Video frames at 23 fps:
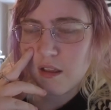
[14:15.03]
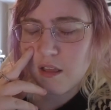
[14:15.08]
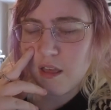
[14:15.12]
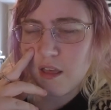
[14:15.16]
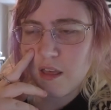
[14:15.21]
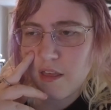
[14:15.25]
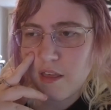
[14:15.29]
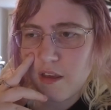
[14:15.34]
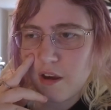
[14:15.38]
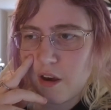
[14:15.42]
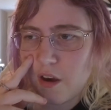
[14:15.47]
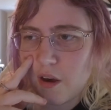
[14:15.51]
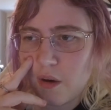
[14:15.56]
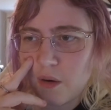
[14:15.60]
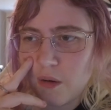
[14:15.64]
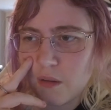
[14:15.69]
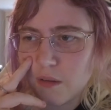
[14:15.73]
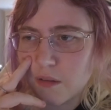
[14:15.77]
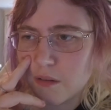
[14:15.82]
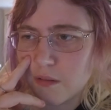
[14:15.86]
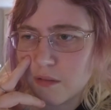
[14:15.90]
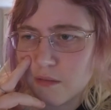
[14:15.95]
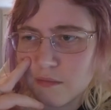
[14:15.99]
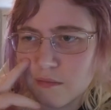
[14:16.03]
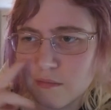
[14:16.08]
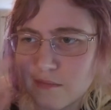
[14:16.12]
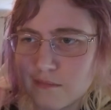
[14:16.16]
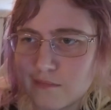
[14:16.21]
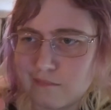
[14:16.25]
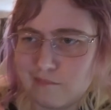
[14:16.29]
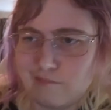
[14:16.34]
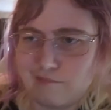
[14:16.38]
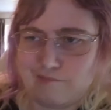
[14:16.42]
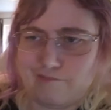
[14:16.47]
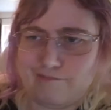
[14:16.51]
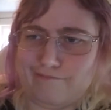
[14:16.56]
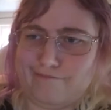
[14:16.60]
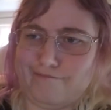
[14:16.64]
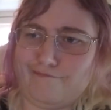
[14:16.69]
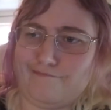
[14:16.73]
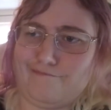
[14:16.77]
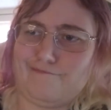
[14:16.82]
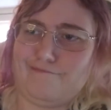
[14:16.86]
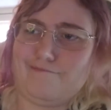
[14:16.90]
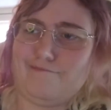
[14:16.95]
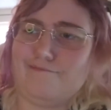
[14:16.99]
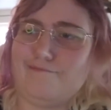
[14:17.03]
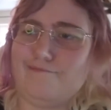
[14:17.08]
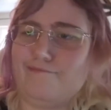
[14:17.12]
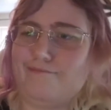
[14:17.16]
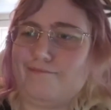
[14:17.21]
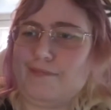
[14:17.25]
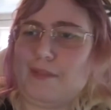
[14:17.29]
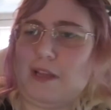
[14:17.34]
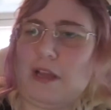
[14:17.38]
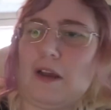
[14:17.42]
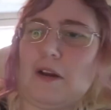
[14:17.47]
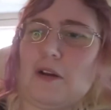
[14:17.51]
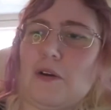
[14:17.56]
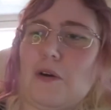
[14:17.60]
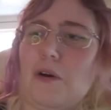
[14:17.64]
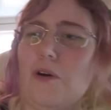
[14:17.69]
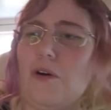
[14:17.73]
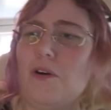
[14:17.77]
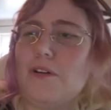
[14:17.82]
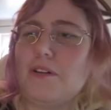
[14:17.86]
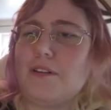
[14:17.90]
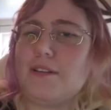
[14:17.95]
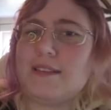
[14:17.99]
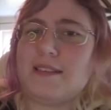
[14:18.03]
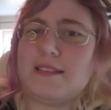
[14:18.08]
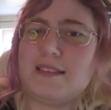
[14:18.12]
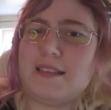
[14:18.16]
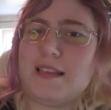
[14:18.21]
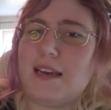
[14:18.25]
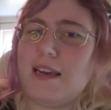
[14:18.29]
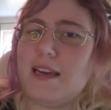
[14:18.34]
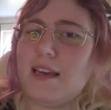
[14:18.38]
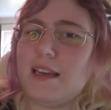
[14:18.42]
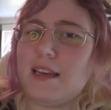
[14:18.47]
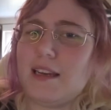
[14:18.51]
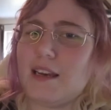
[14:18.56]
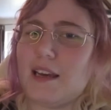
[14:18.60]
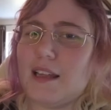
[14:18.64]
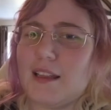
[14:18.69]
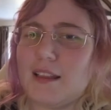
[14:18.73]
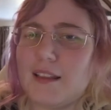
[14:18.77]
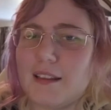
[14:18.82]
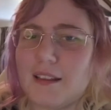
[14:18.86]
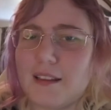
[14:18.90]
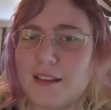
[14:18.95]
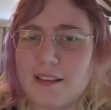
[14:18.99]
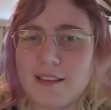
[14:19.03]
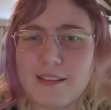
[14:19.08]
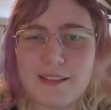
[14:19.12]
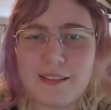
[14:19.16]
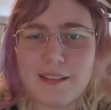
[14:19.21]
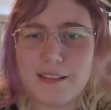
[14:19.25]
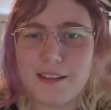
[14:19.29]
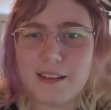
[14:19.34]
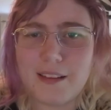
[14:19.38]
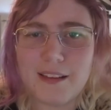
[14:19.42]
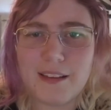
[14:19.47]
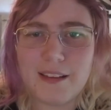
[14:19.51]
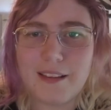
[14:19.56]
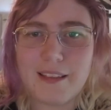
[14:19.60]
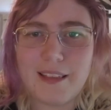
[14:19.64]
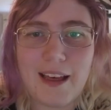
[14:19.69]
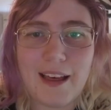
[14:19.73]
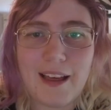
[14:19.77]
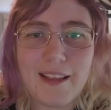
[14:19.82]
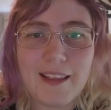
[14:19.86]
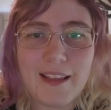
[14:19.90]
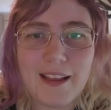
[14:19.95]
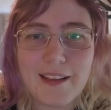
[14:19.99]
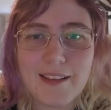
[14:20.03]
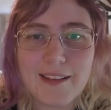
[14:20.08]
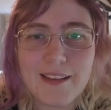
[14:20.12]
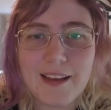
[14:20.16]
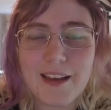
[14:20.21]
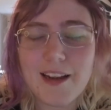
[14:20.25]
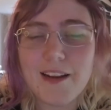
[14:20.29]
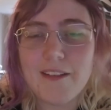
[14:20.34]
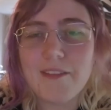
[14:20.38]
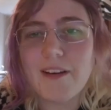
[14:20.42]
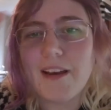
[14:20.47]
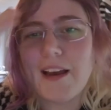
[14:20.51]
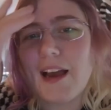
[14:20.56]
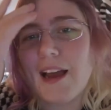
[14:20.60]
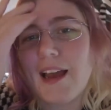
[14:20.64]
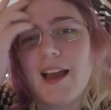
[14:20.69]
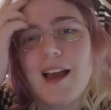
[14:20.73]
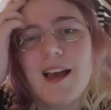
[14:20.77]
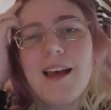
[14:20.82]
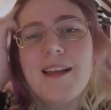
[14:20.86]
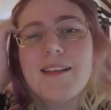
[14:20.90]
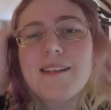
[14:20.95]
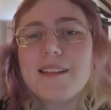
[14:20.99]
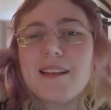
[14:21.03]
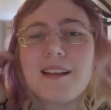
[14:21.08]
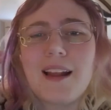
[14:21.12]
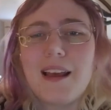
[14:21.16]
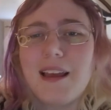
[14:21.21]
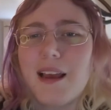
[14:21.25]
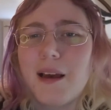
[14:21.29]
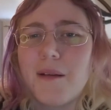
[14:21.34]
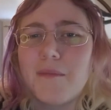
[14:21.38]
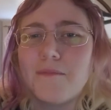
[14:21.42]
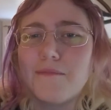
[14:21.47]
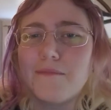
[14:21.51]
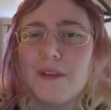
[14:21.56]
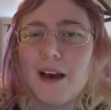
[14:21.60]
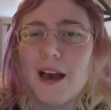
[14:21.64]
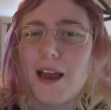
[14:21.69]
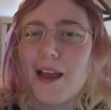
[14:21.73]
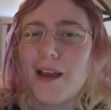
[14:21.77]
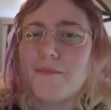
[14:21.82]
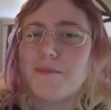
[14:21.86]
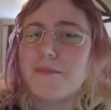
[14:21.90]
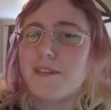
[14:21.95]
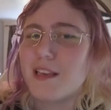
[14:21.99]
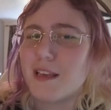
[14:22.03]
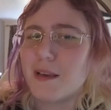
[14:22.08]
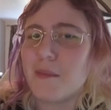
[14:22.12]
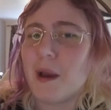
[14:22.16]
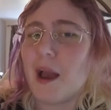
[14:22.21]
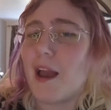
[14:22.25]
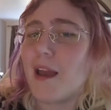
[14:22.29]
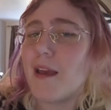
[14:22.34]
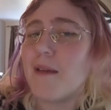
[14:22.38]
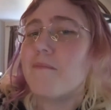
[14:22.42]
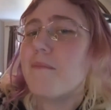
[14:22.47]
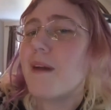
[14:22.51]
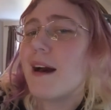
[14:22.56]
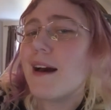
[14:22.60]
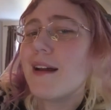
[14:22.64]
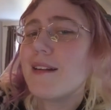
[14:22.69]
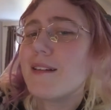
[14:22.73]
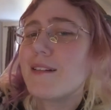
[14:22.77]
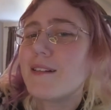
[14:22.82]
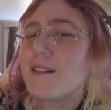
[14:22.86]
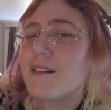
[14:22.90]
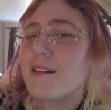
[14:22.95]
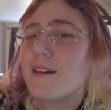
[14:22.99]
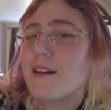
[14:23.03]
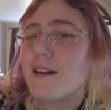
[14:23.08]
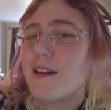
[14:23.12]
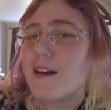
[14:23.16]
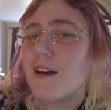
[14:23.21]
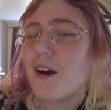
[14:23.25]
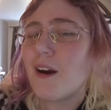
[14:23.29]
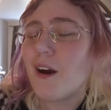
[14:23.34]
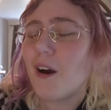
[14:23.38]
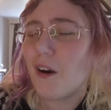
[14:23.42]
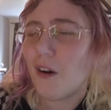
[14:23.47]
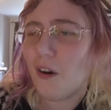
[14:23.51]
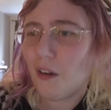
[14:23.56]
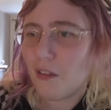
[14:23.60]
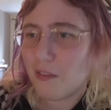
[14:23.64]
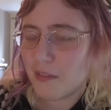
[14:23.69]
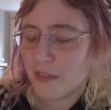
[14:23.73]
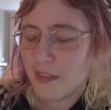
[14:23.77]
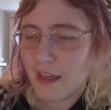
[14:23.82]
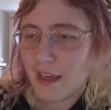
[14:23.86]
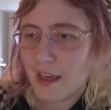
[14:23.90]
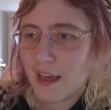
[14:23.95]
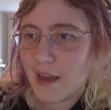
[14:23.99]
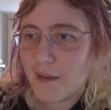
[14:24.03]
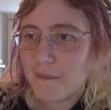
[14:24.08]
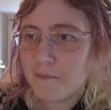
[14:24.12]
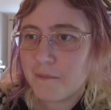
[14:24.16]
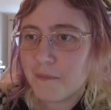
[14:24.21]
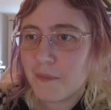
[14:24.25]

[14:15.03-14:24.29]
The whole Accords thing and that side of it. I said I am Team Iron Man on that.